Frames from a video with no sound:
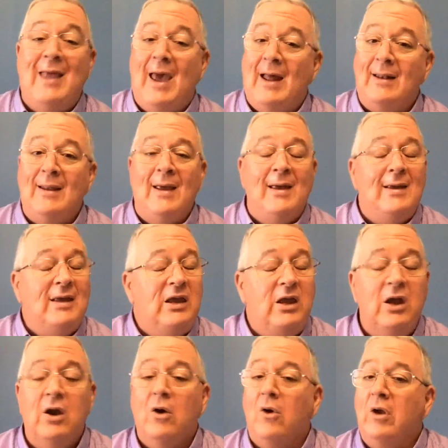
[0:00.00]
that
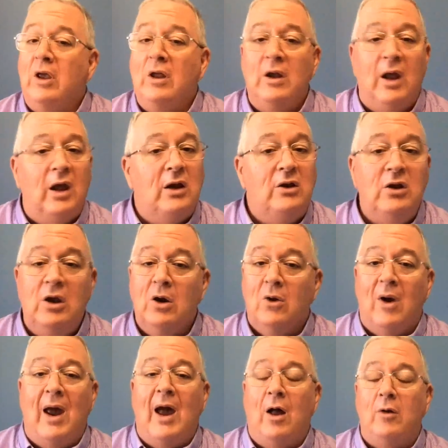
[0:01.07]
year in and
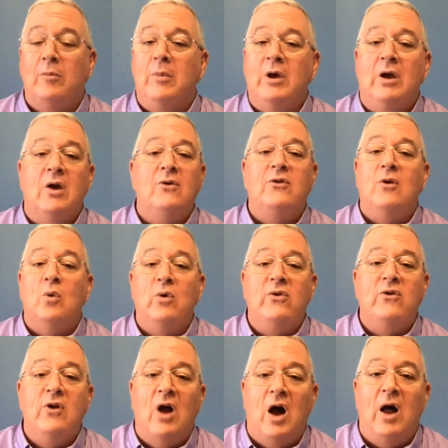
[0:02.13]
year out because it
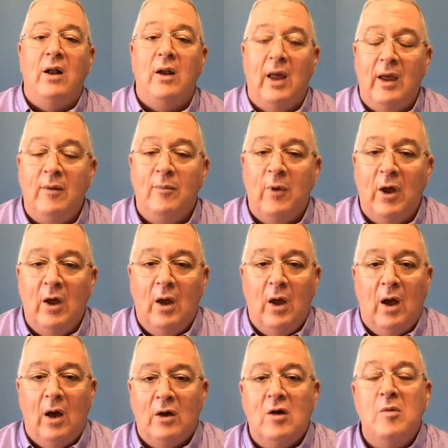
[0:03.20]
was not a
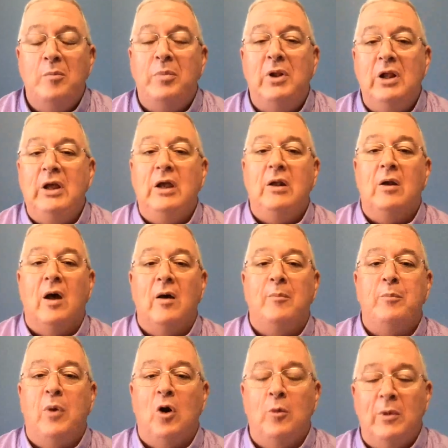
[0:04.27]
a complete, uh,
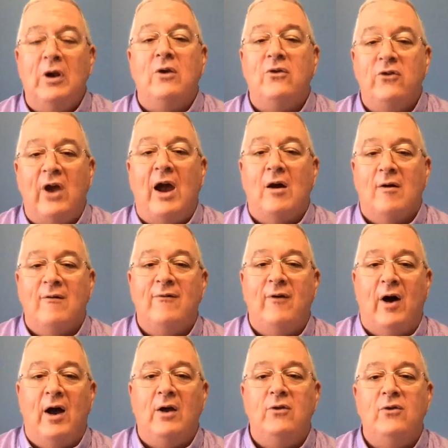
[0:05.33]
permanent
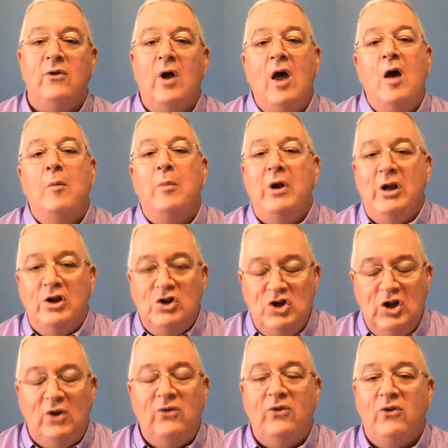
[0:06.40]
sacrifice. But in
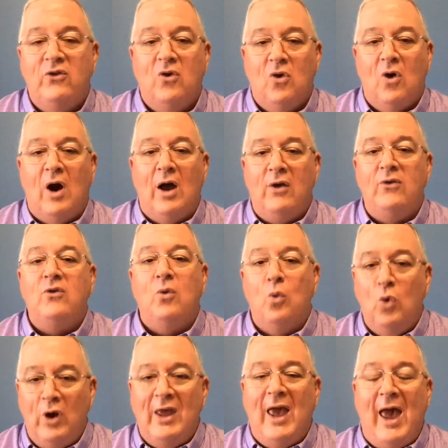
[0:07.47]
Jesus Christ,
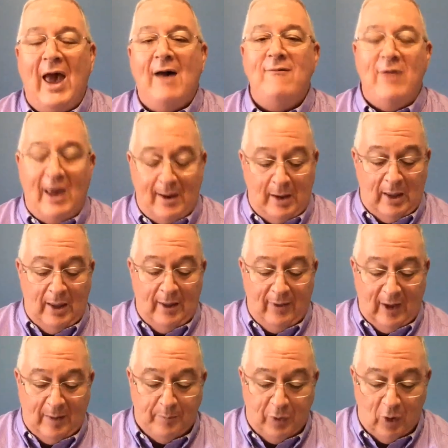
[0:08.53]
we have that,
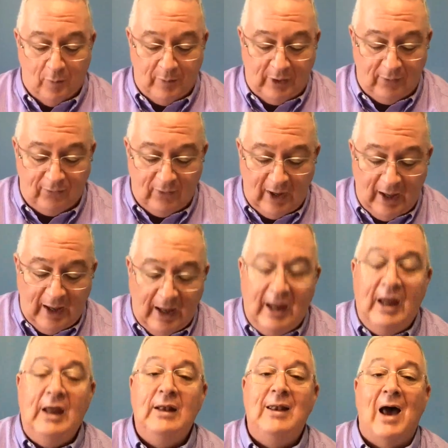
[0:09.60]
that permanence.
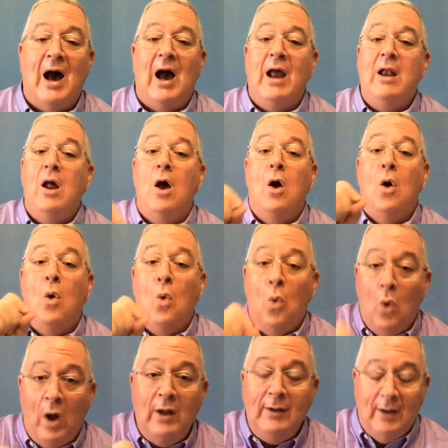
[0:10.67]
He died
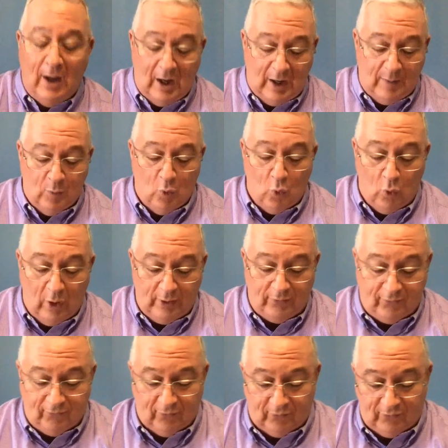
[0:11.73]
one time, once
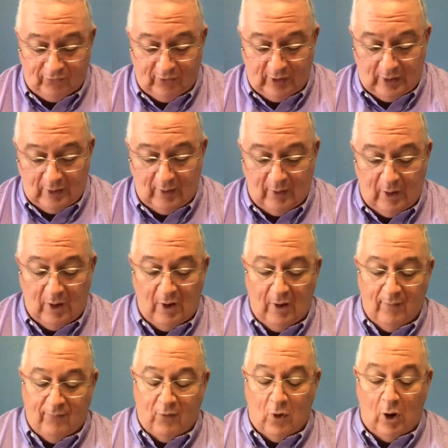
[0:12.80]
for sin,
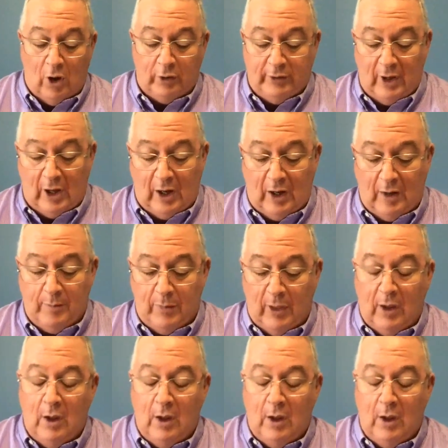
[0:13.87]
for all time.